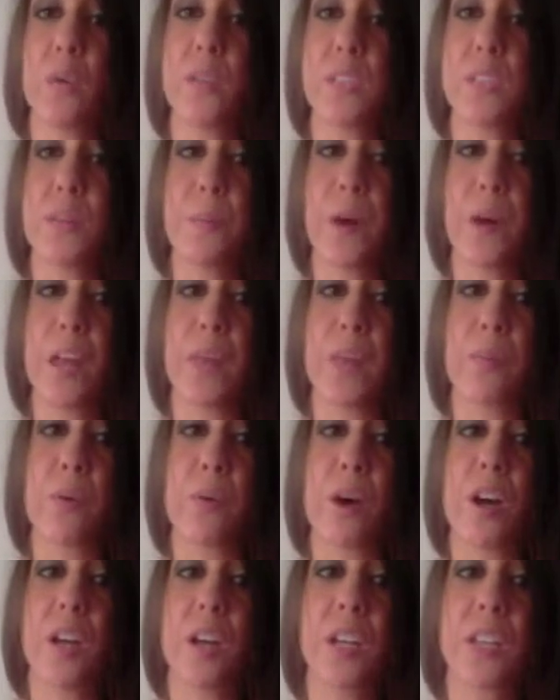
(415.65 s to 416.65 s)
They're the ones that
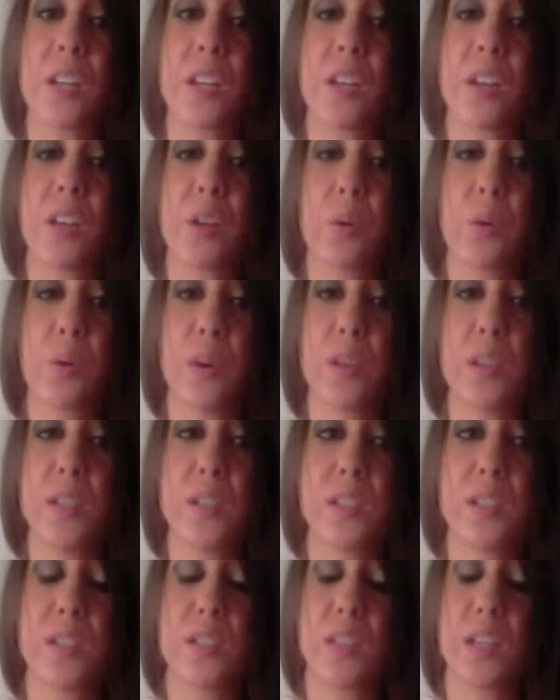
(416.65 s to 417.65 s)
buy the product. They're
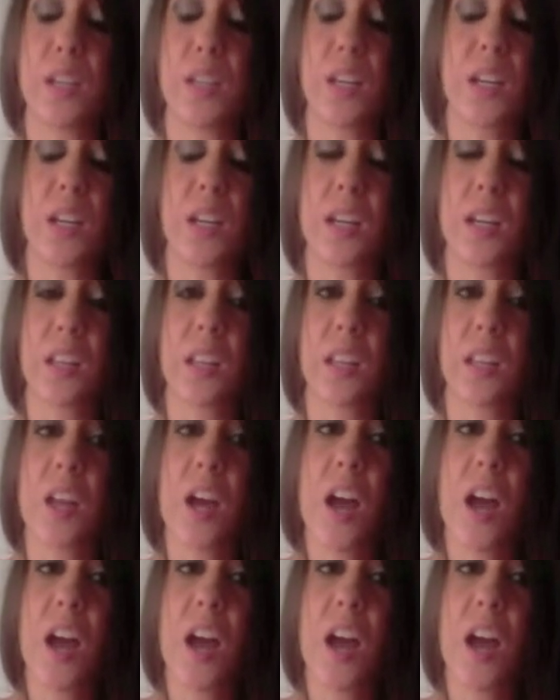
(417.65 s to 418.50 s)
the ones, like,